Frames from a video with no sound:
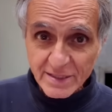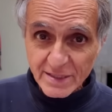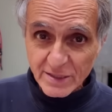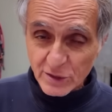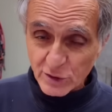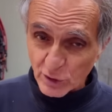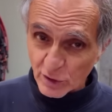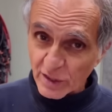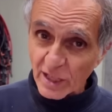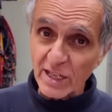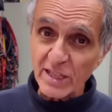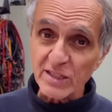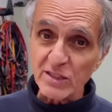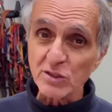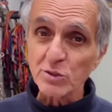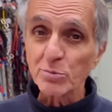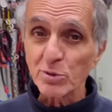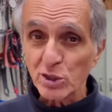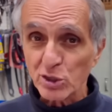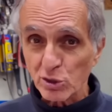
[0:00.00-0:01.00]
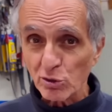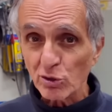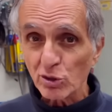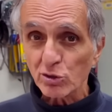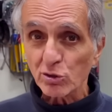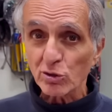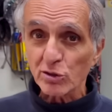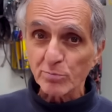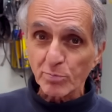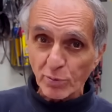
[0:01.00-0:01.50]
So that gives me a chance
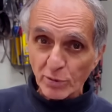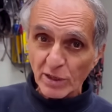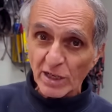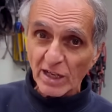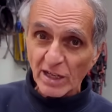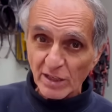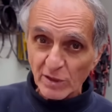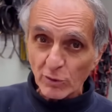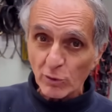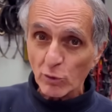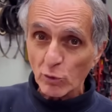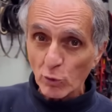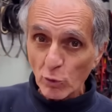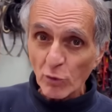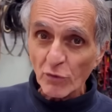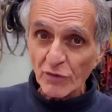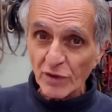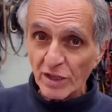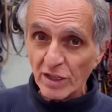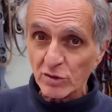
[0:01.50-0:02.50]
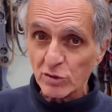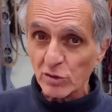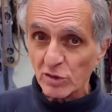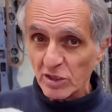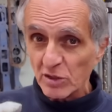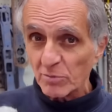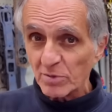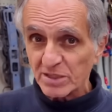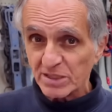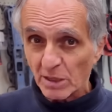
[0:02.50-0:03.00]
to put a little groove in it to
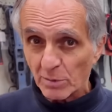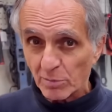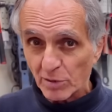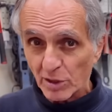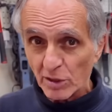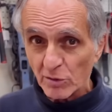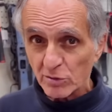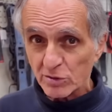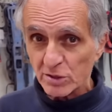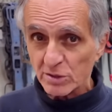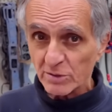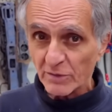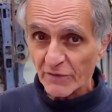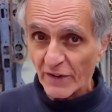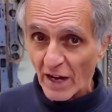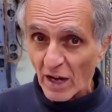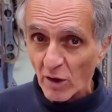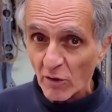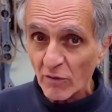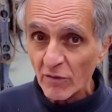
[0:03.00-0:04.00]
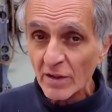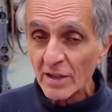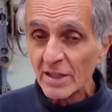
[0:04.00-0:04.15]
give me some clearance on the valve.